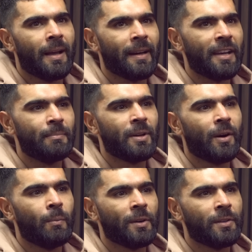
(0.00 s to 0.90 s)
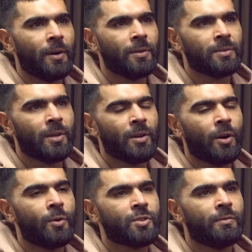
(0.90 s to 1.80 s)
and now you've become one of those
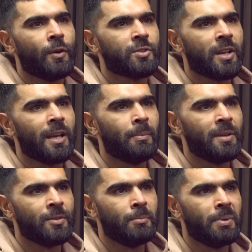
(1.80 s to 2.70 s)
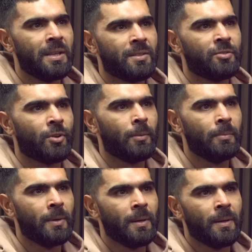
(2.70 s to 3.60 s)
culture vulture hippies who beats a drum
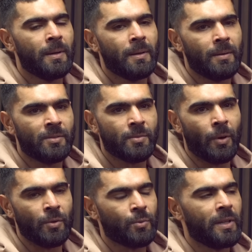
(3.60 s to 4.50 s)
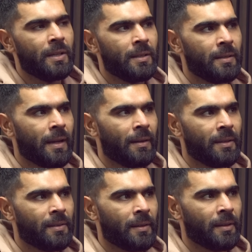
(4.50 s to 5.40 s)
and smokes weed, and now they
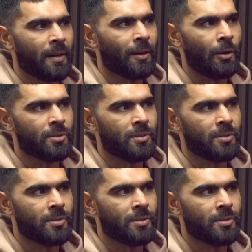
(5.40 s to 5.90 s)
think they're closer